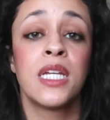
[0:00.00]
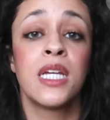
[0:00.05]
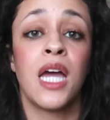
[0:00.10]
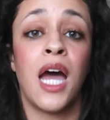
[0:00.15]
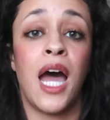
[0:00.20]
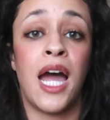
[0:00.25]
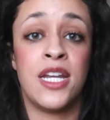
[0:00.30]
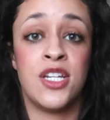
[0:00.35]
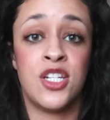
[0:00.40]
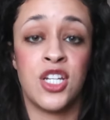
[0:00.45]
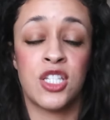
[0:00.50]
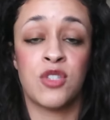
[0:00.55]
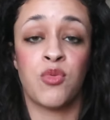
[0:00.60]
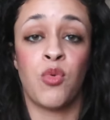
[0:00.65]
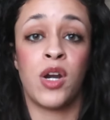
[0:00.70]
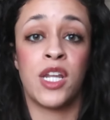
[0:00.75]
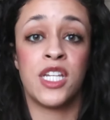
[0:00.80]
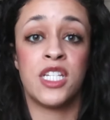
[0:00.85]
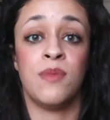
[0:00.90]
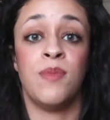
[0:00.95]
I just
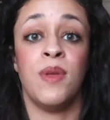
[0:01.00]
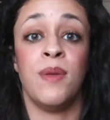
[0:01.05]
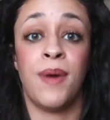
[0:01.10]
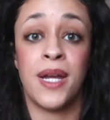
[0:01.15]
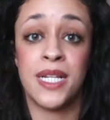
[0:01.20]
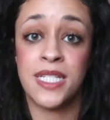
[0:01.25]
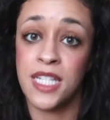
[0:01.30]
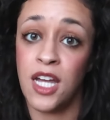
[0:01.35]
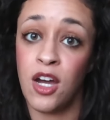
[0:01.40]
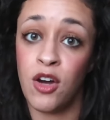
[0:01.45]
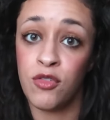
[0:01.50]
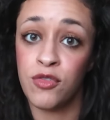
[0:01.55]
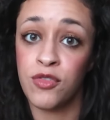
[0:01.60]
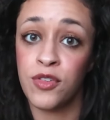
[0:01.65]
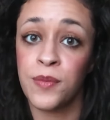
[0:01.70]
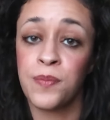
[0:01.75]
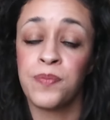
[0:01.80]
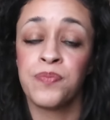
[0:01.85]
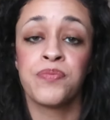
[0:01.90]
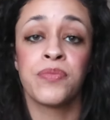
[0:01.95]
want it to be myself.
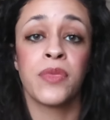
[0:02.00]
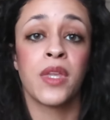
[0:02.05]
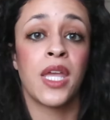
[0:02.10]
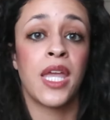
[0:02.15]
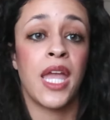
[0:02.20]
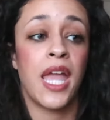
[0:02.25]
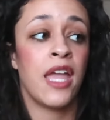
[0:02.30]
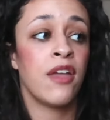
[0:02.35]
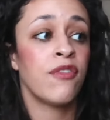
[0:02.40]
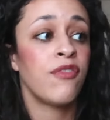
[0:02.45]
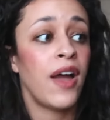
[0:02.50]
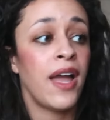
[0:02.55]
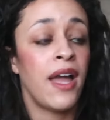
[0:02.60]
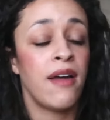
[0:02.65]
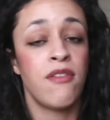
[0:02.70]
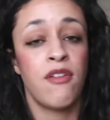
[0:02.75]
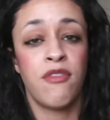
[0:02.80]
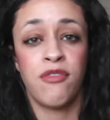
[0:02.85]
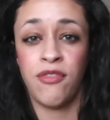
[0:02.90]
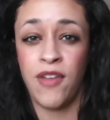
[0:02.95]
If I have
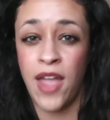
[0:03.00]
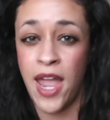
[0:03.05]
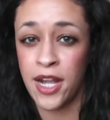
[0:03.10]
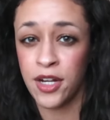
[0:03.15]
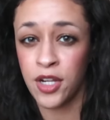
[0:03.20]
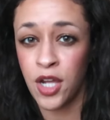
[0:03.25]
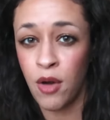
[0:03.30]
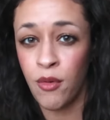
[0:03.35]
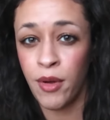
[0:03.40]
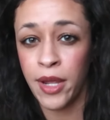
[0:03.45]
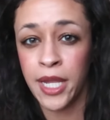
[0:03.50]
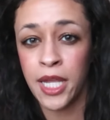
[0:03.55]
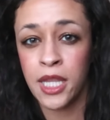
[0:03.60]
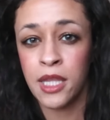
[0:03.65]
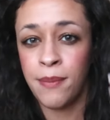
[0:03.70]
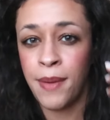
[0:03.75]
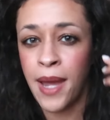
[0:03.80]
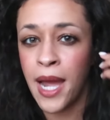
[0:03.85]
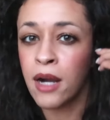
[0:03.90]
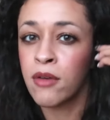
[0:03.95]
a fan going in the
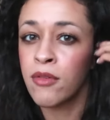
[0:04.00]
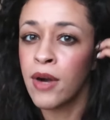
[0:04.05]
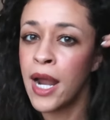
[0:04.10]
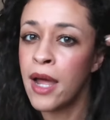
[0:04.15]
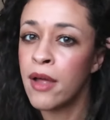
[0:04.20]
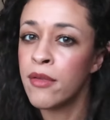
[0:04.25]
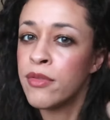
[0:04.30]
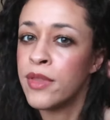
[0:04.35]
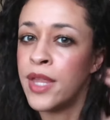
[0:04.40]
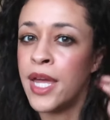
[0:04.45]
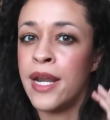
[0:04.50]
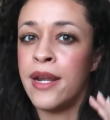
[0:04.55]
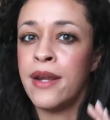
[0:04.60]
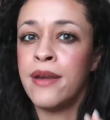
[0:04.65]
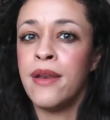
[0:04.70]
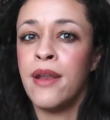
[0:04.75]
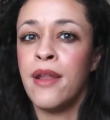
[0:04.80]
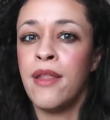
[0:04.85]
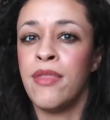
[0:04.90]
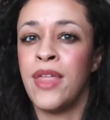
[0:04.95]
background, then
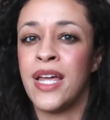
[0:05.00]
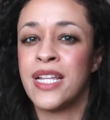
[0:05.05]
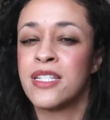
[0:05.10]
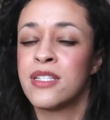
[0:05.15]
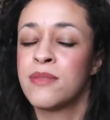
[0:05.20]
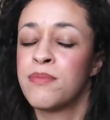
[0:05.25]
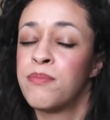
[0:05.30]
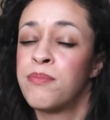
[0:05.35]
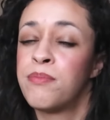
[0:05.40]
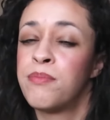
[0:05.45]
that's